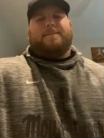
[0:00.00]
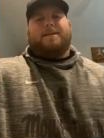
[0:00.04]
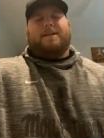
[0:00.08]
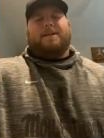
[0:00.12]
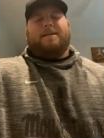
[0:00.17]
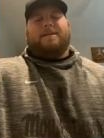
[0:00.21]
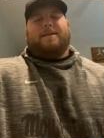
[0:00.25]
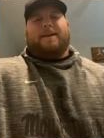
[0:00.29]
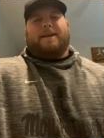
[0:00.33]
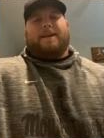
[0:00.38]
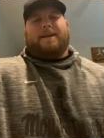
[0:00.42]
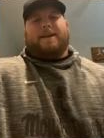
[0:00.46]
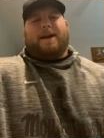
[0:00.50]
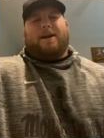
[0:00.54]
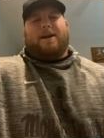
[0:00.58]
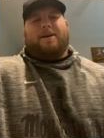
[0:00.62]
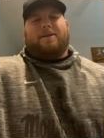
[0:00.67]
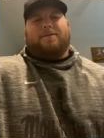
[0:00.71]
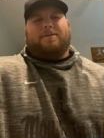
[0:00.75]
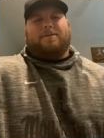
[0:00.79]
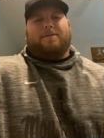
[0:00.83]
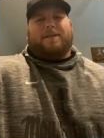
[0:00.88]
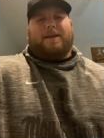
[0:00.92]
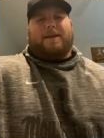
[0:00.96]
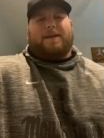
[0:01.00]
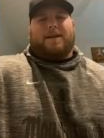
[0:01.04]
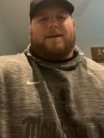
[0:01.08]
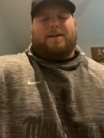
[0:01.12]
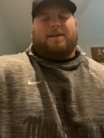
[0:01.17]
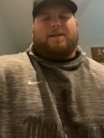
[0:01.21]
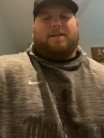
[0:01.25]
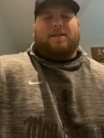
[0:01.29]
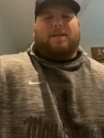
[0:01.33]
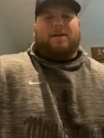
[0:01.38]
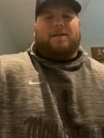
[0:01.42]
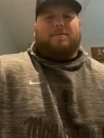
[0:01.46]
They counter with like
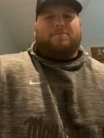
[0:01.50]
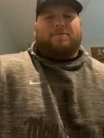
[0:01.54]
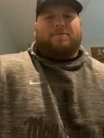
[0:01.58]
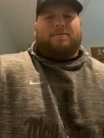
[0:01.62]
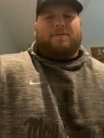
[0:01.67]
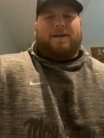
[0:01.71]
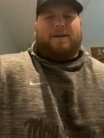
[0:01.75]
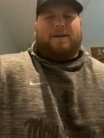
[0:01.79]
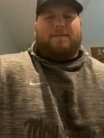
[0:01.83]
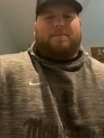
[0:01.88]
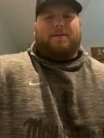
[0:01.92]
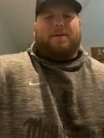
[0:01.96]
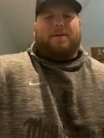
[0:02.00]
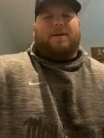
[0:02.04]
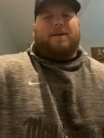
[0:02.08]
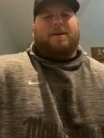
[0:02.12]
a club rip,